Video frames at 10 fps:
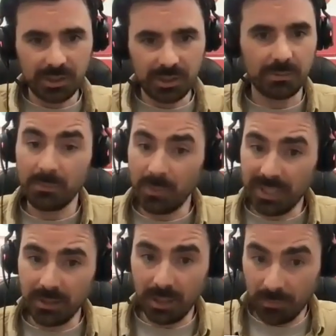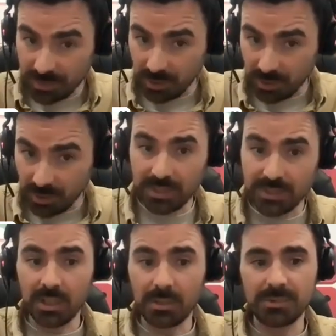So we obviously
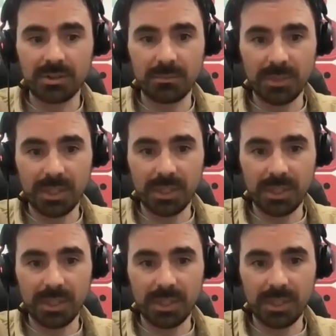open this up to the